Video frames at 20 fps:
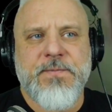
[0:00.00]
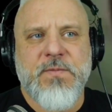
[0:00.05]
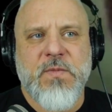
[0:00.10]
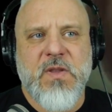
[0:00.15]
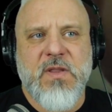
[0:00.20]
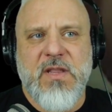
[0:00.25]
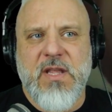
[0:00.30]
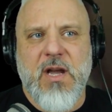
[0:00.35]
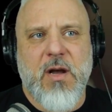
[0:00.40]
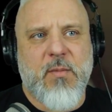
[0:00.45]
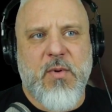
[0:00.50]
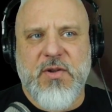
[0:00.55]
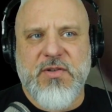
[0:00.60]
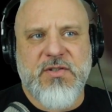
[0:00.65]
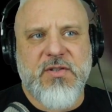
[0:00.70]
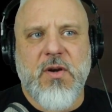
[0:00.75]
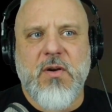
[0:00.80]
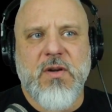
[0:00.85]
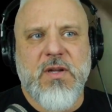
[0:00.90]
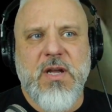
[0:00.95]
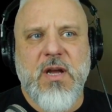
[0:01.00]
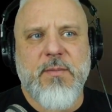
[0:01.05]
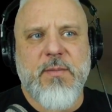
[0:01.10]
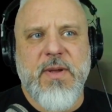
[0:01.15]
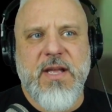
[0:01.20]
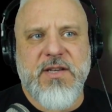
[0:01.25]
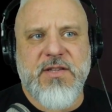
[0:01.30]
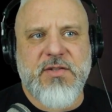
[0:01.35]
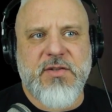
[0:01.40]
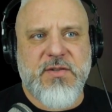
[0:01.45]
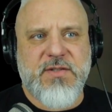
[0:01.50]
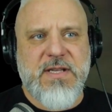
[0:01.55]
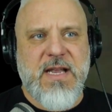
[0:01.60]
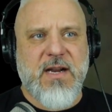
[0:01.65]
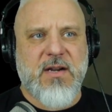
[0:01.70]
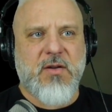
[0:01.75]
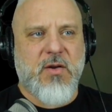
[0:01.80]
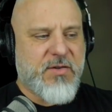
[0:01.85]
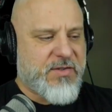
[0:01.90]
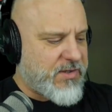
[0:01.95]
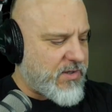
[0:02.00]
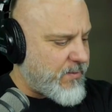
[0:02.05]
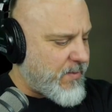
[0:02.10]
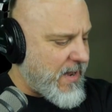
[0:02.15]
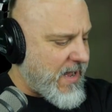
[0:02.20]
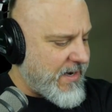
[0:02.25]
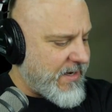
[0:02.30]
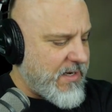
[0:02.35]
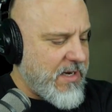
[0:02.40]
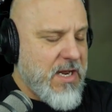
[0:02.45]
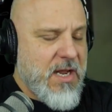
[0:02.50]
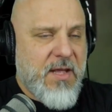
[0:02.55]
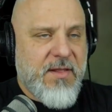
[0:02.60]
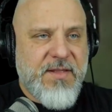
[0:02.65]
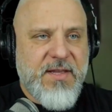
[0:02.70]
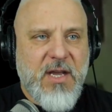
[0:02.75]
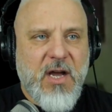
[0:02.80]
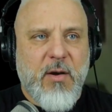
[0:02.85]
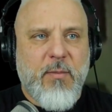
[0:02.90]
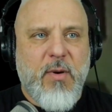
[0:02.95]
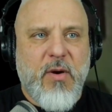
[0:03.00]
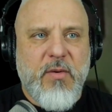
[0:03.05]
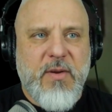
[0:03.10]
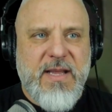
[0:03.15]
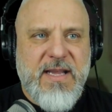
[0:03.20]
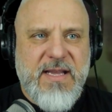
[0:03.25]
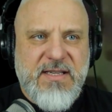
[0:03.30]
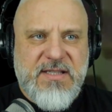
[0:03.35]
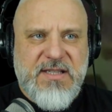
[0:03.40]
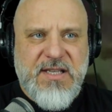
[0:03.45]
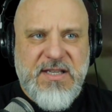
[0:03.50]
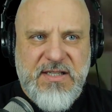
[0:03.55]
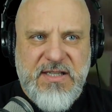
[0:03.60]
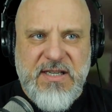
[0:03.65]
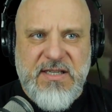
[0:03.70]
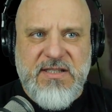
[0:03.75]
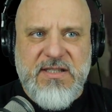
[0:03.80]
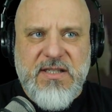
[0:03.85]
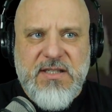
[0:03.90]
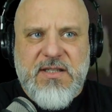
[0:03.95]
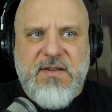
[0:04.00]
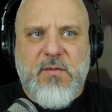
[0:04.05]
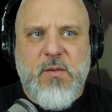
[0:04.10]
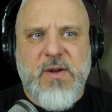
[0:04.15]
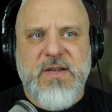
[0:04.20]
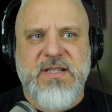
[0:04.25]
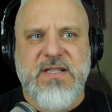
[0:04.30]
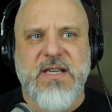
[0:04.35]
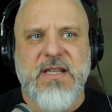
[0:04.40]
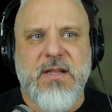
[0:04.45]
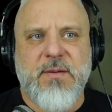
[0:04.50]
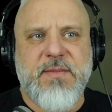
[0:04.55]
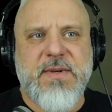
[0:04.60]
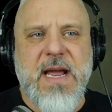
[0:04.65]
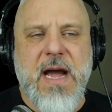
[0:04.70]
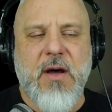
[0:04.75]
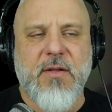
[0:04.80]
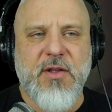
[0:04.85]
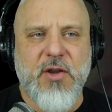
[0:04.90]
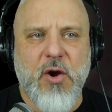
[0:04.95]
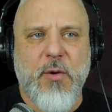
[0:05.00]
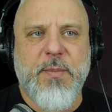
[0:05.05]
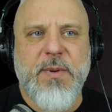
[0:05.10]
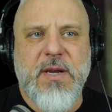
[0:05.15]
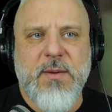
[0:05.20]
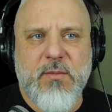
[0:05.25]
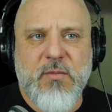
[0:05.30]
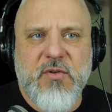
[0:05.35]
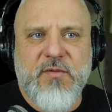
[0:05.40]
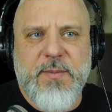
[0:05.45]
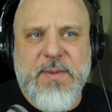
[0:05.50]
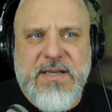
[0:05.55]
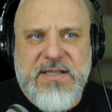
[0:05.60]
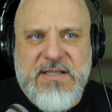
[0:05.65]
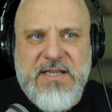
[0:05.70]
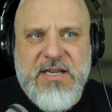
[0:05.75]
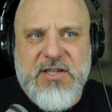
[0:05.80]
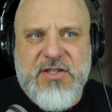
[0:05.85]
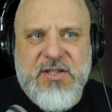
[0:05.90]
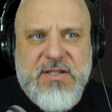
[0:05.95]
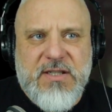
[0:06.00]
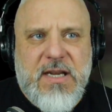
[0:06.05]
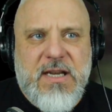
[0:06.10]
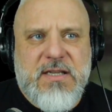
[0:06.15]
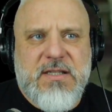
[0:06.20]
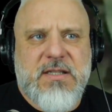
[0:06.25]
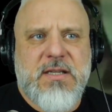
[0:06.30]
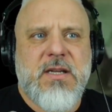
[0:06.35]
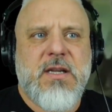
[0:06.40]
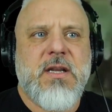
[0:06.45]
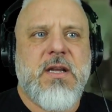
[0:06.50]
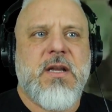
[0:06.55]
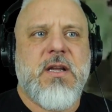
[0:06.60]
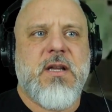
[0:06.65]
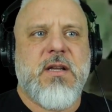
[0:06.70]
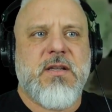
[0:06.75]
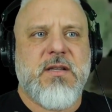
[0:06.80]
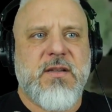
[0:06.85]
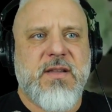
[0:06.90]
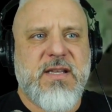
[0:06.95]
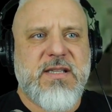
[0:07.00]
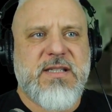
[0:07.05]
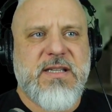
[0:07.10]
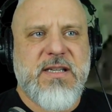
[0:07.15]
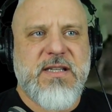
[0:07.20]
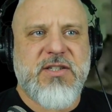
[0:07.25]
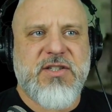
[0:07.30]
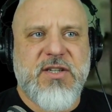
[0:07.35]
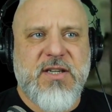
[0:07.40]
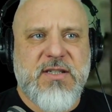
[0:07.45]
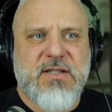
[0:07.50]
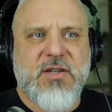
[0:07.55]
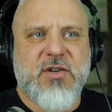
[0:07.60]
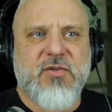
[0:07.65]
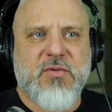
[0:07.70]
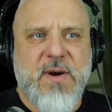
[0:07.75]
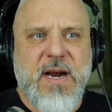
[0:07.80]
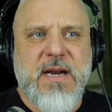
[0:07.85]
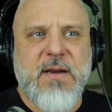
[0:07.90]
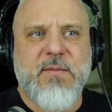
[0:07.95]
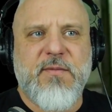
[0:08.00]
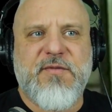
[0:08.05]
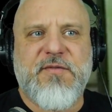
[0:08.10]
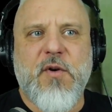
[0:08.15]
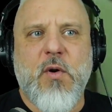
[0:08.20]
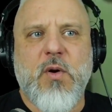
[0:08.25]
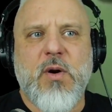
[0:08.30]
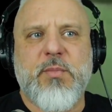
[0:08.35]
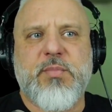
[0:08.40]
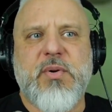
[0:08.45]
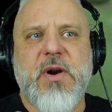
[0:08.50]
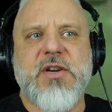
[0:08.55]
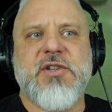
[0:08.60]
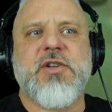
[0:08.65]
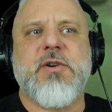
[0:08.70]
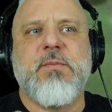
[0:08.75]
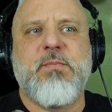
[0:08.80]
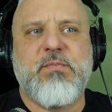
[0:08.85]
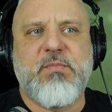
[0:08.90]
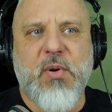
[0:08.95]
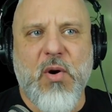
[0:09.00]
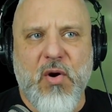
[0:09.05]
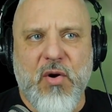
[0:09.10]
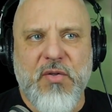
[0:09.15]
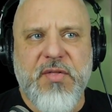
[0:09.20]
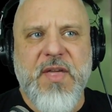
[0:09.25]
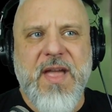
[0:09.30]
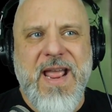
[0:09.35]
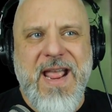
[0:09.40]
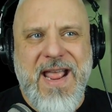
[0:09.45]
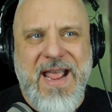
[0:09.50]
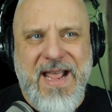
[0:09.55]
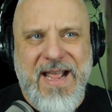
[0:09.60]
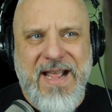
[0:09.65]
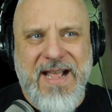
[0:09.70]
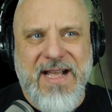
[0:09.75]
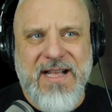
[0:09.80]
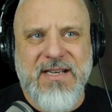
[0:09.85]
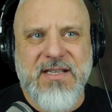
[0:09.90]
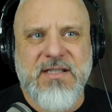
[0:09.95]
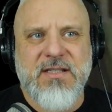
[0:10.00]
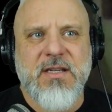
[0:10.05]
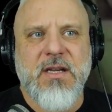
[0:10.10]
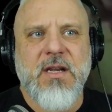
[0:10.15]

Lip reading: The elbows don't come in, so it's not close to the body. The elbow is the distance of what Selim Dao, the opening movement, teaches us. This is just great forward pressure, both hands.